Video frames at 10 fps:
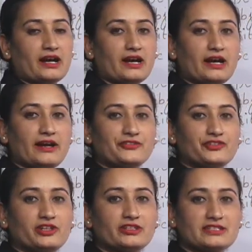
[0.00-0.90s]
I have
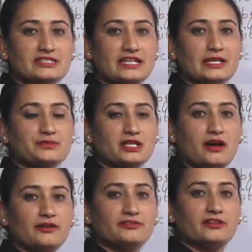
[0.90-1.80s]
drawn the shapes
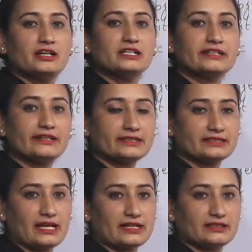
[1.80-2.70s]
of
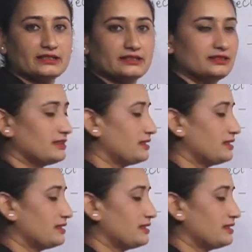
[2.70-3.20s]
rectangle.